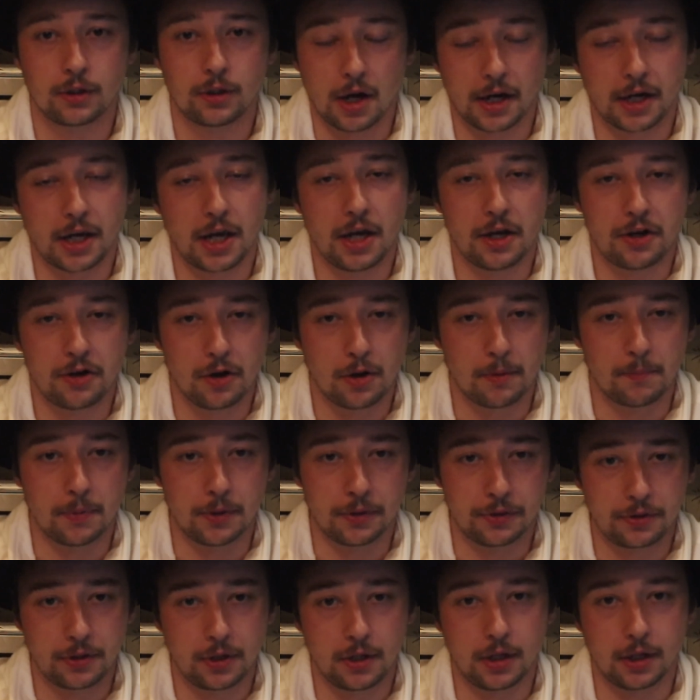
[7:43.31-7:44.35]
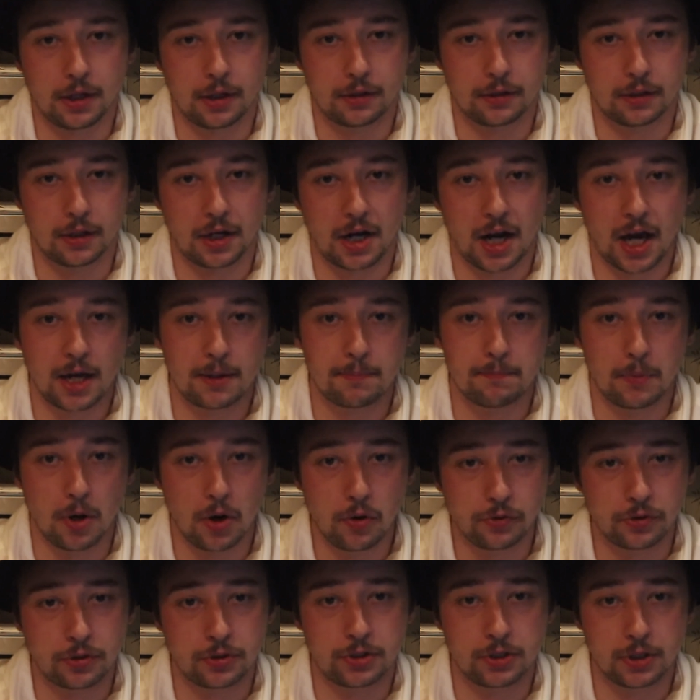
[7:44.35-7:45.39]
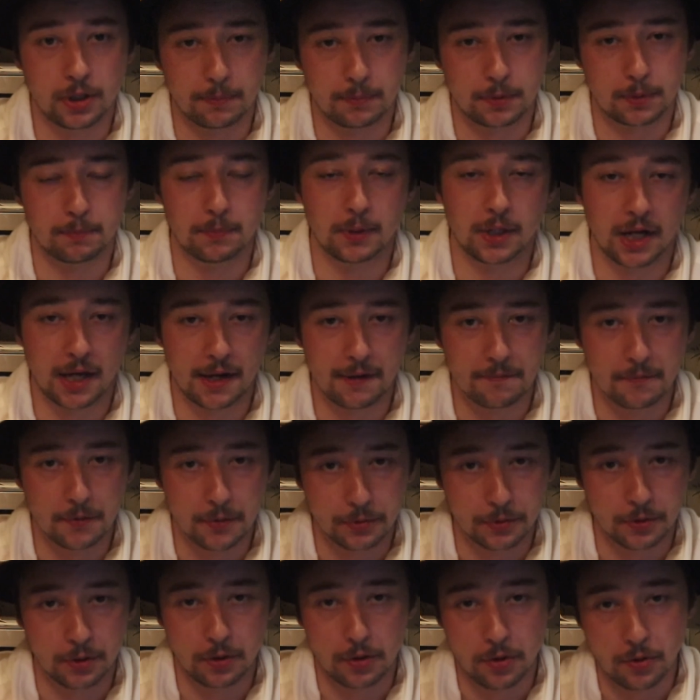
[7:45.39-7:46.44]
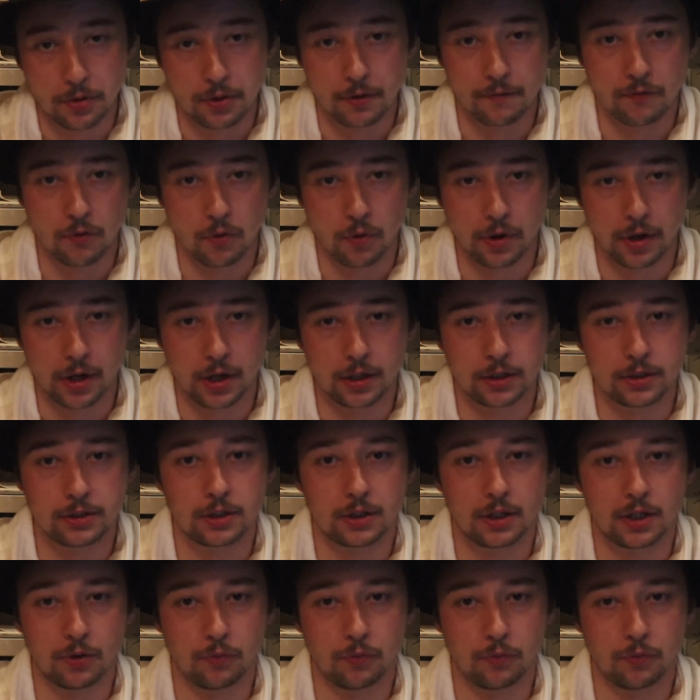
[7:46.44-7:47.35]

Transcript: I can't help but think that had both ships been able to do the voyage,